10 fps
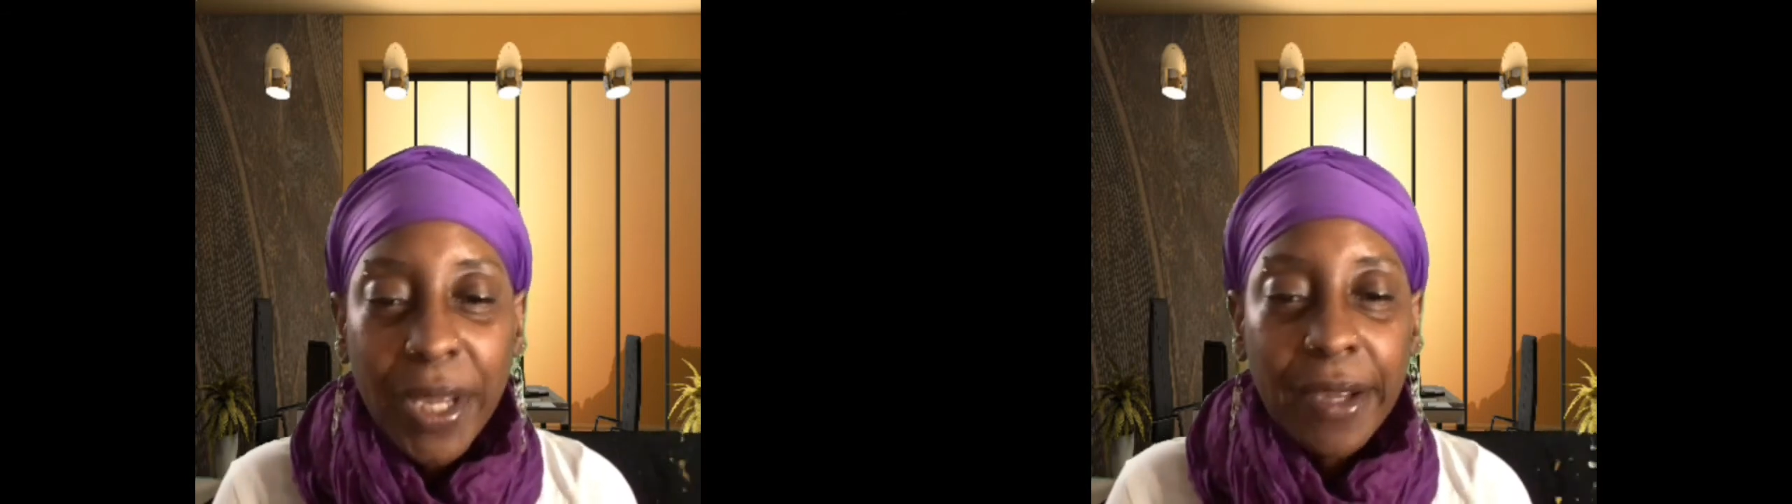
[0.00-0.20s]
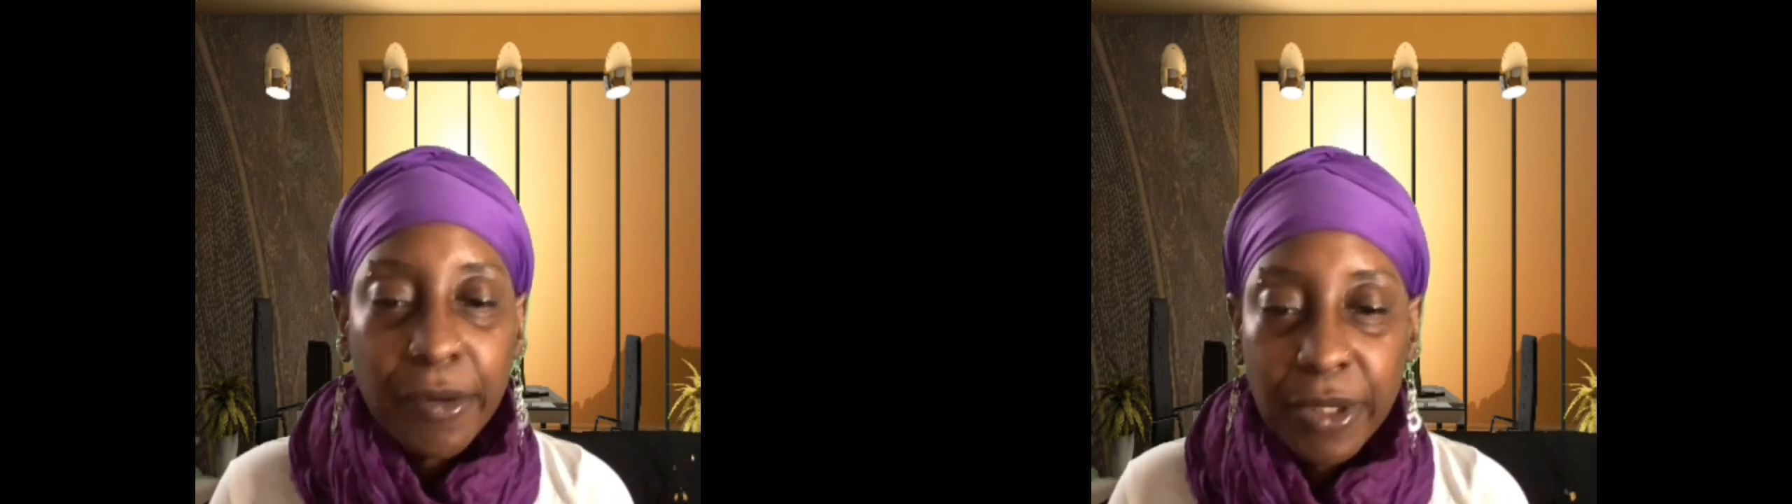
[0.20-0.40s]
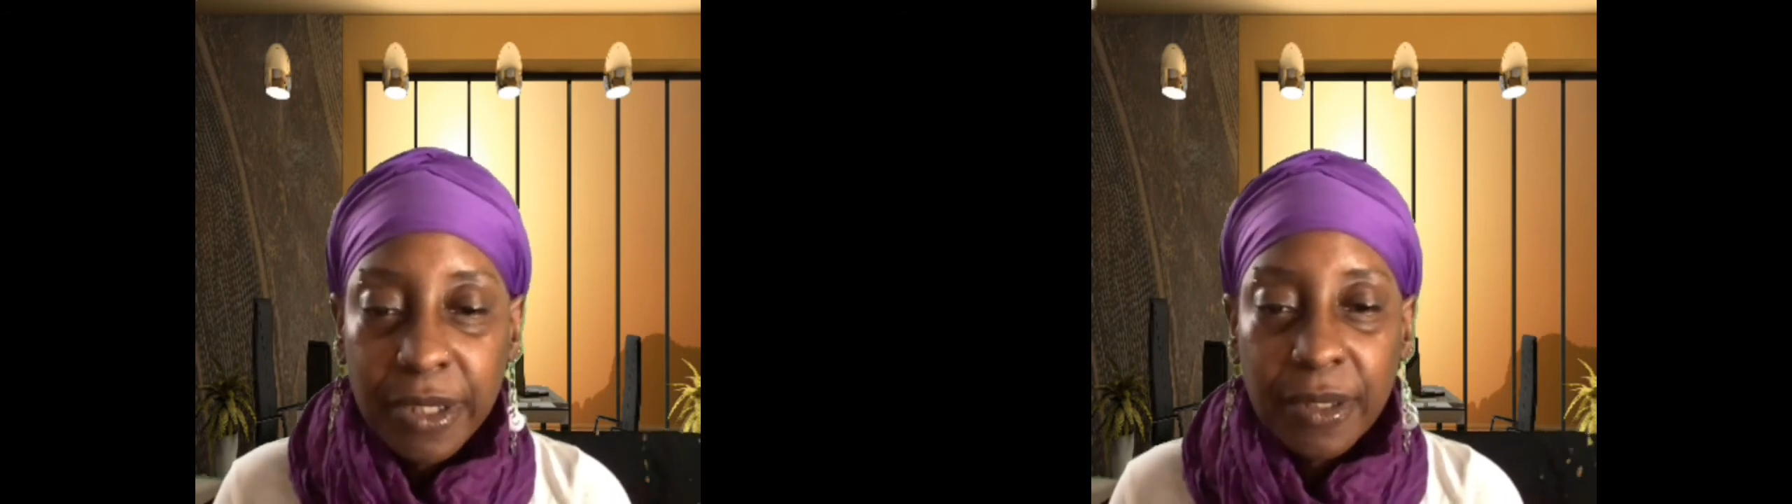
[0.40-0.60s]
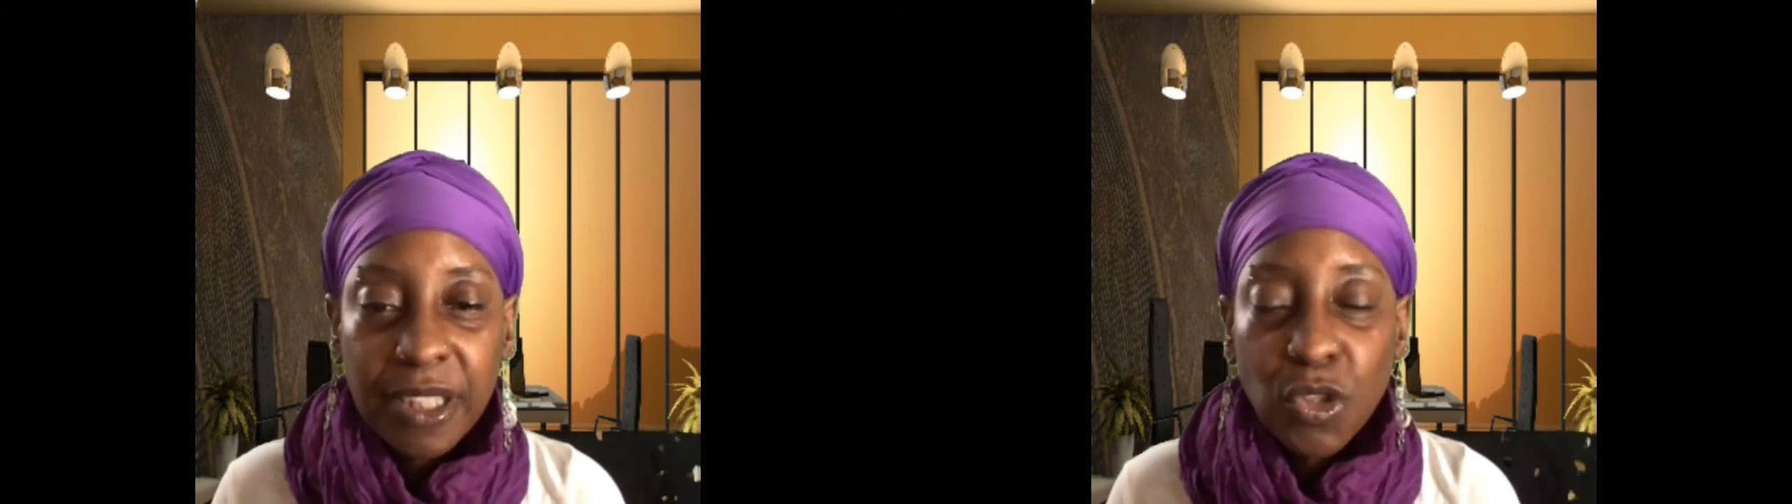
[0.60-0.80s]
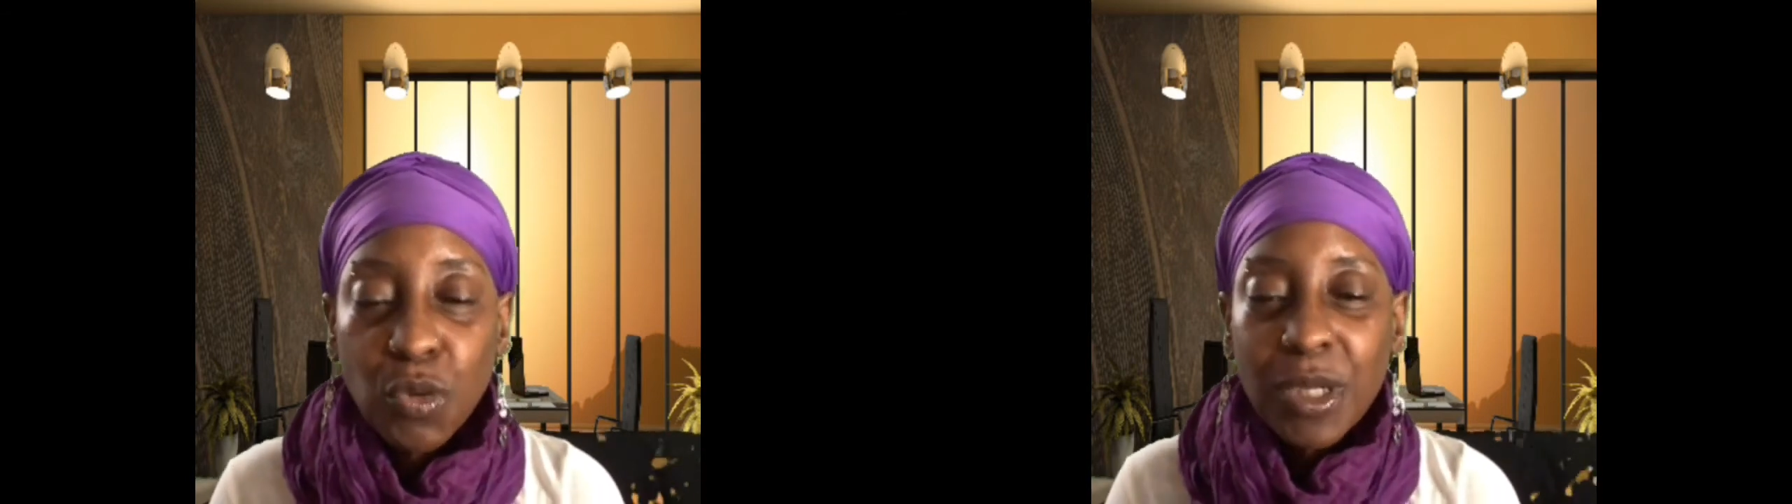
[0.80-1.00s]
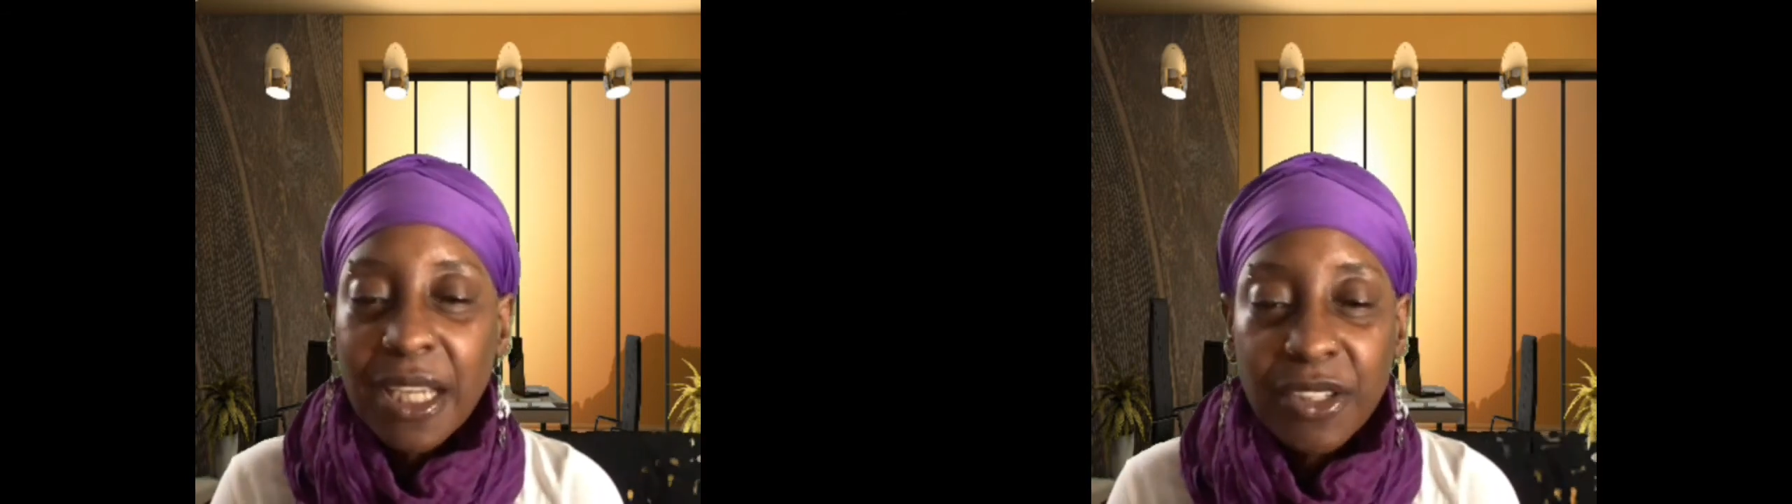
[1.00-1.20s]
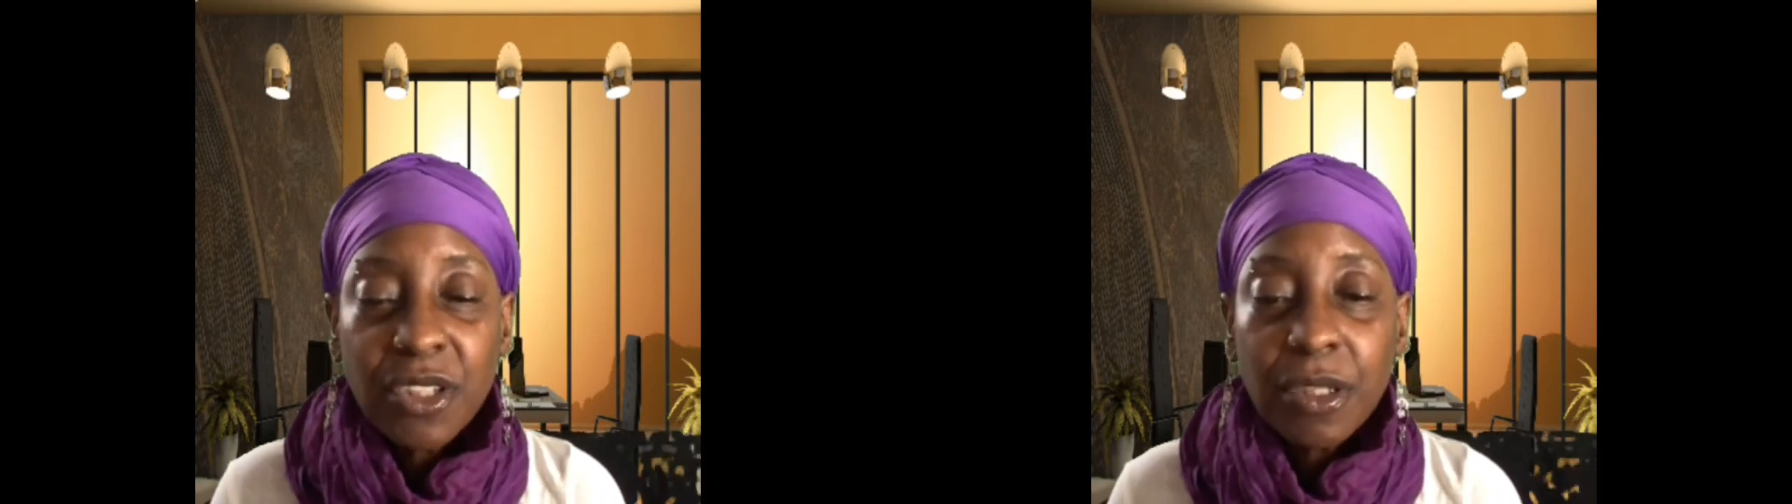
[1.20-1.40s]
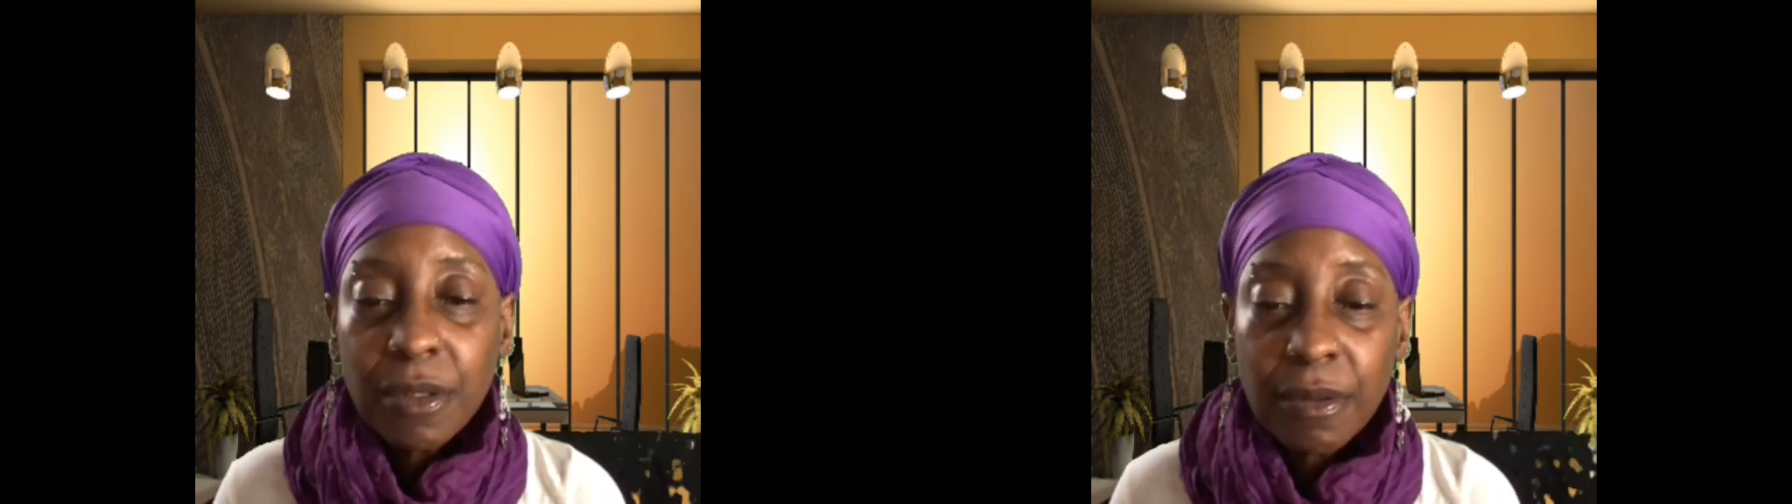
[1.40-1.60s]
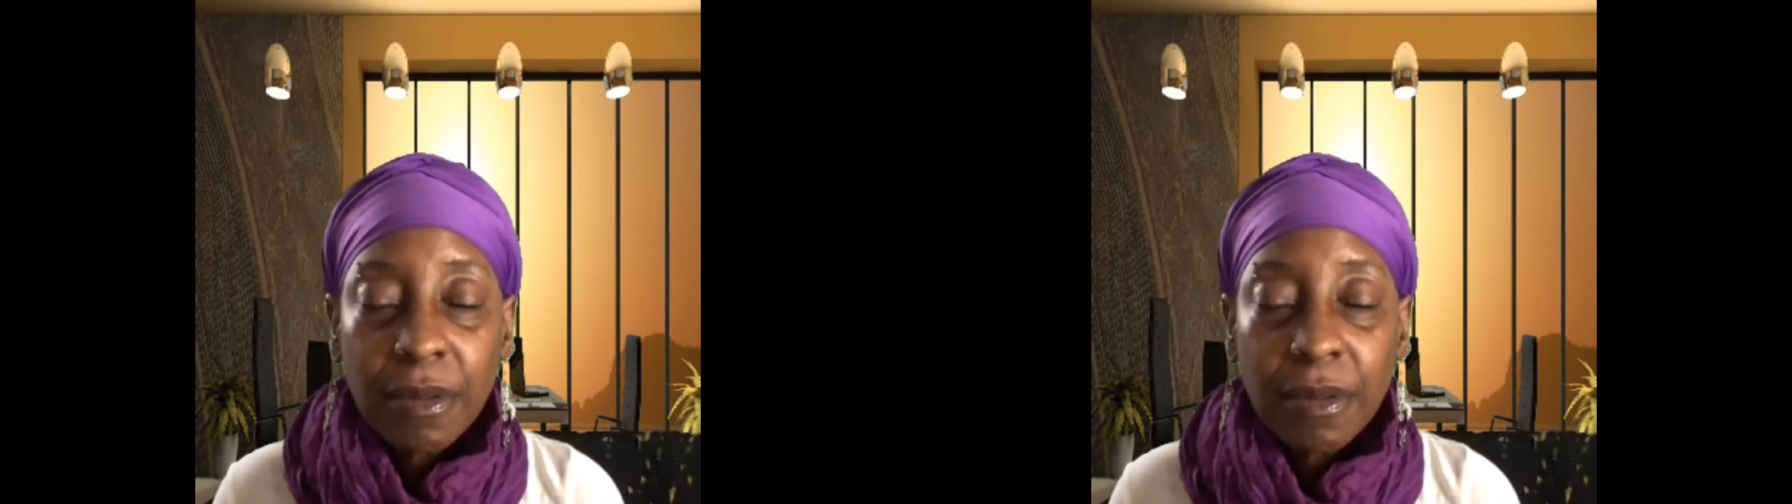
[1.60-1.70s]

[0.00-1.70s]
error in creation